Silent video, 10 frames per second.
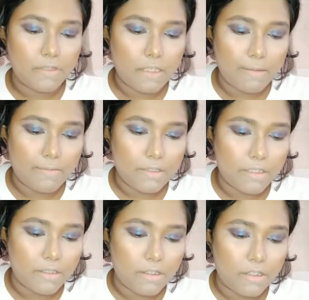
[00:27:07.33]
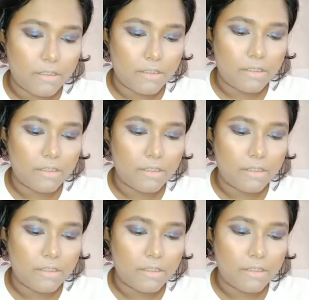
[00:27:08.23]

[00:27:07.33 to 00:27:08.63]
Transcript: So I'm just gonna